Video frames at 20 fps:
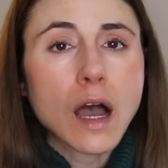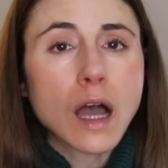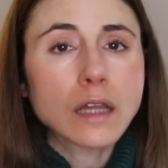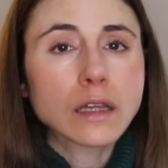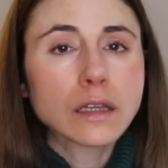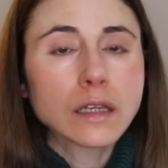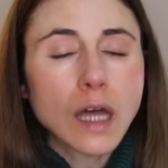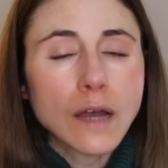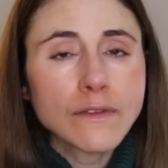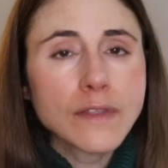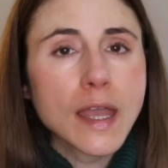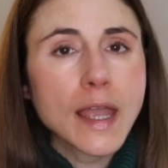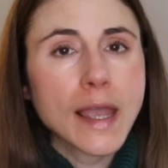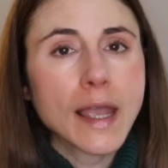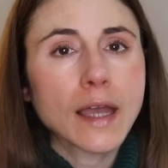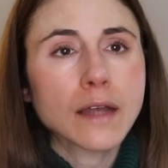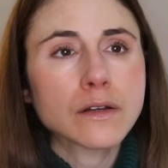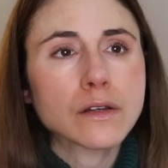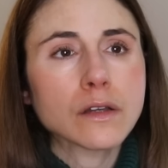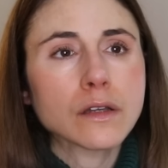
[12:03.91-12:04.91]
I love the
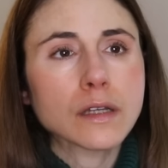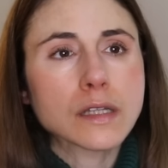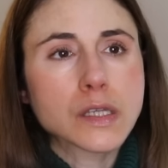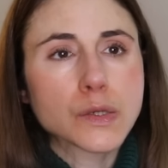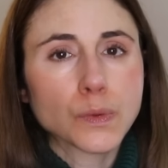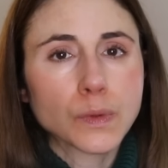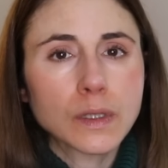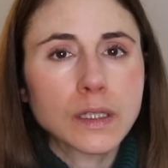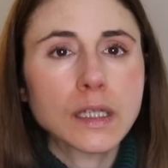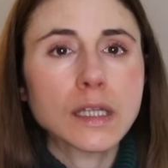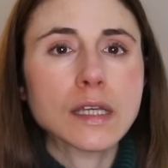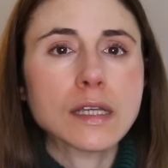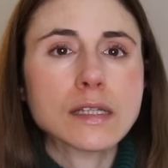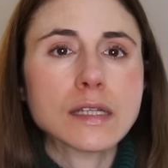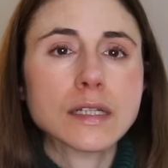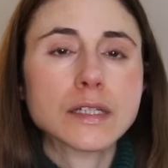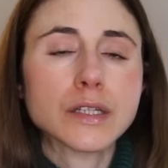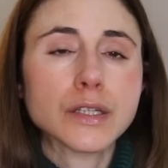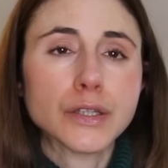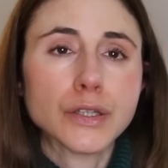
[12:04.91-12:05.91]
handle, it's really
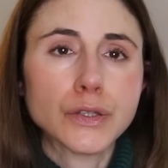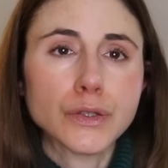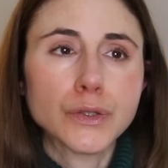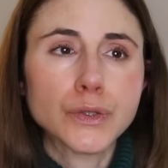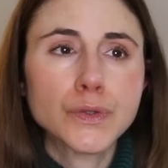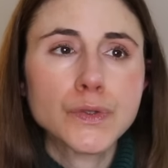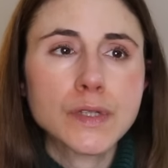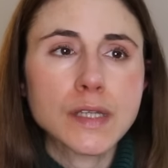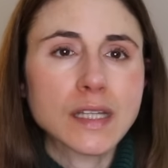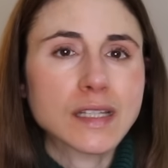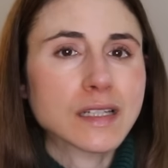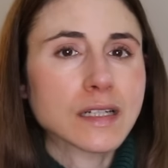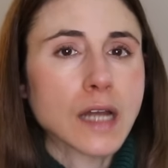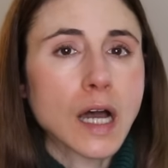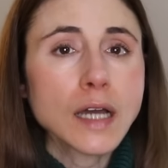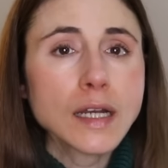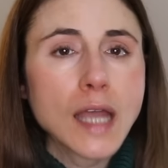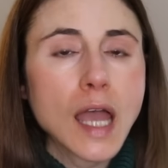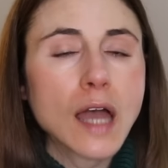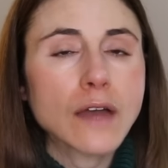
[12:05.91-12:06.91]
easy to use, it's
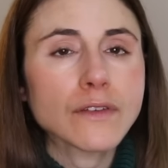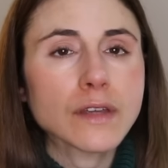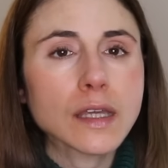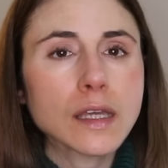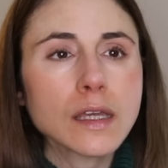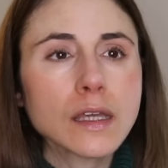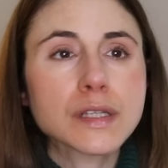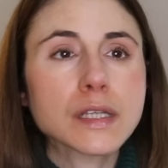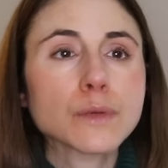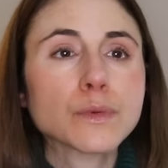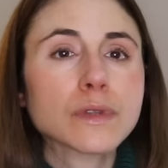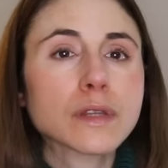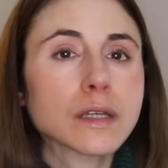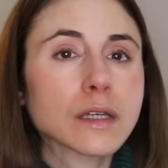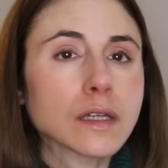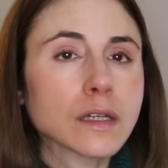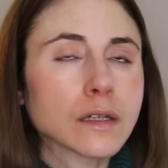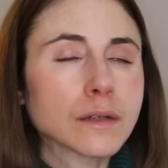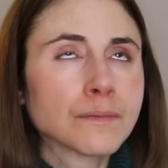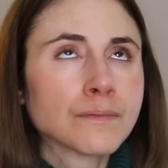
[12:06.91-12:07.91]
not heavy. See with
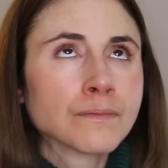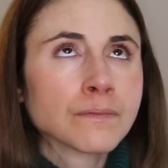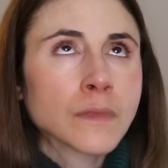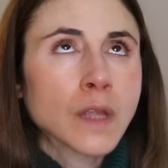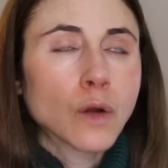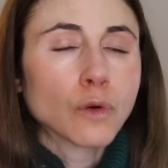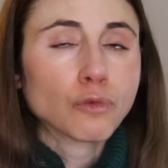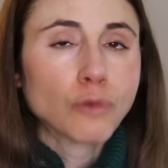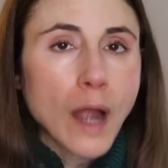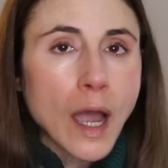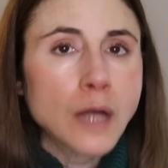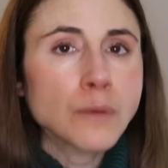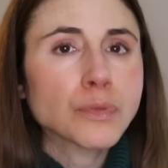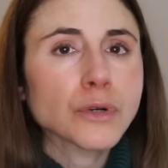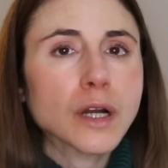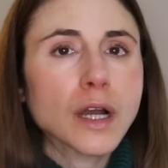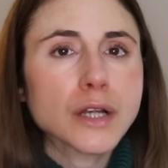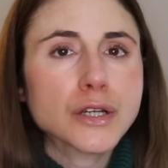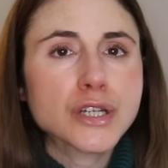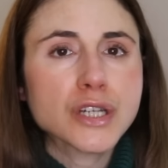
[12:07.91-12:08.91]
the Round
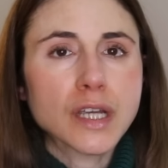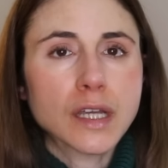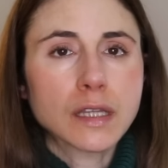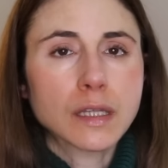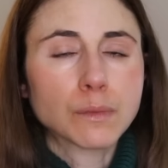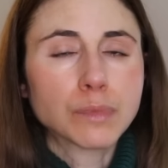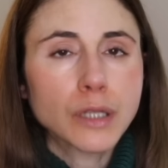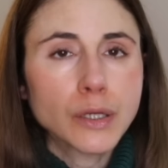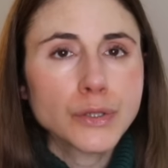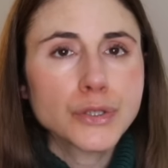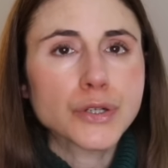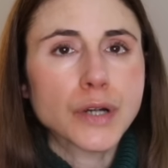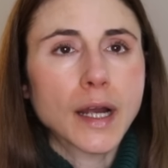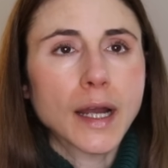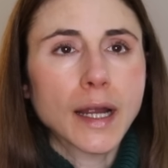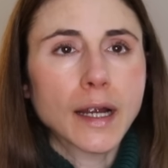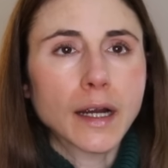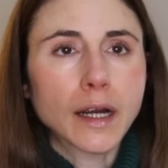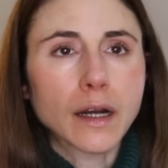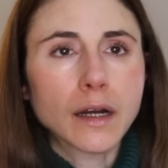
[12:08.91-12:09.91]
brush and the blow
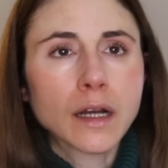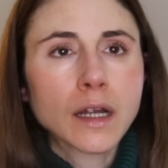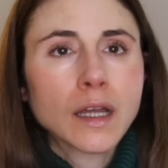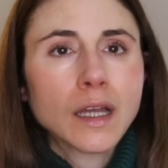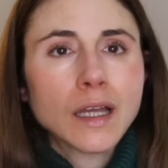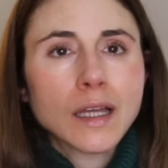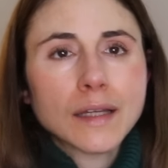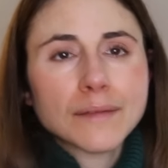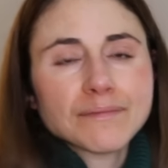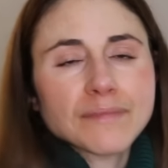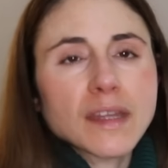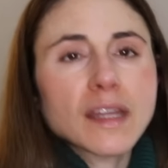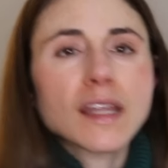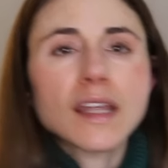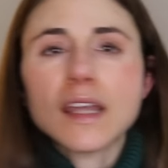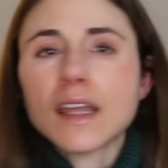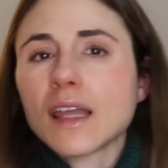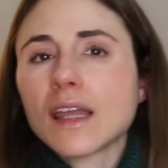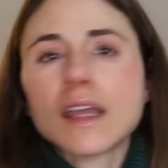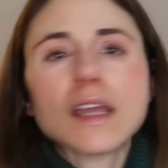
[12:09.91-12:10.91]
dryer,
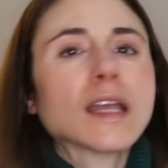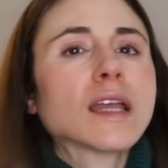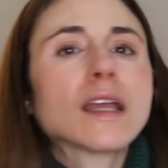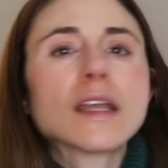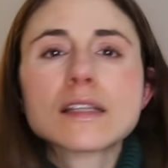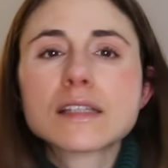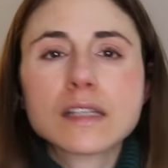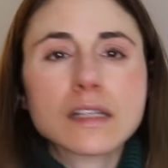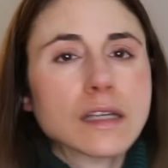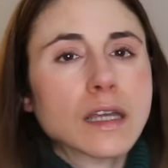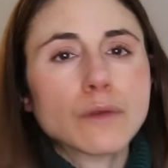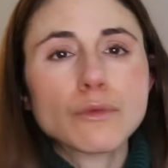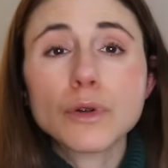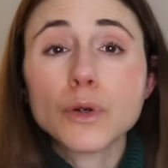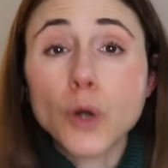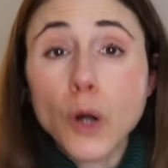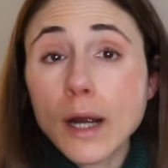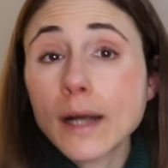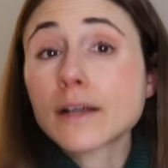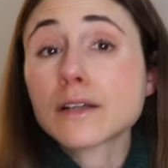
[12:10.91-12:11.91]
it's, it
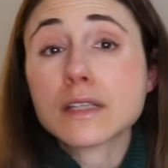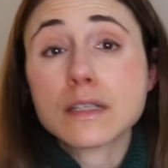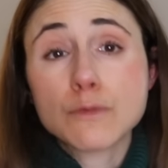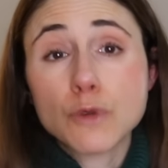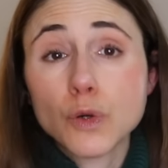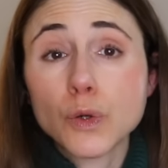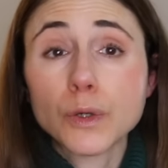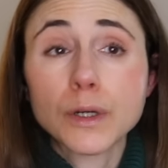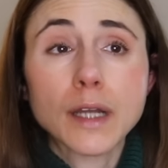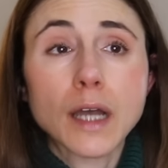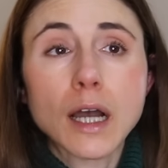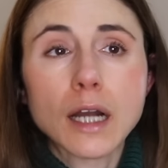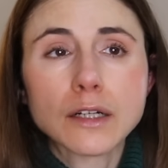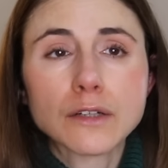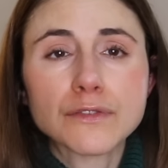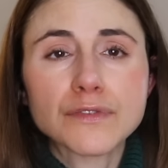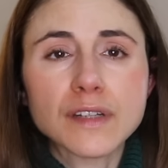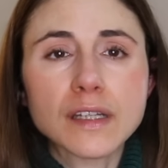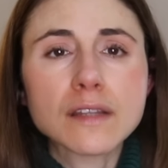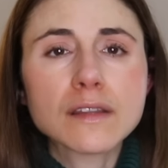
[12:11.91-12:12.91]
requires some
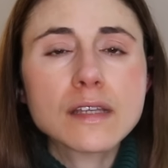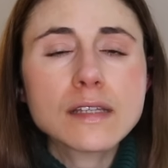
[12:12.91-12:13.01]
choreography.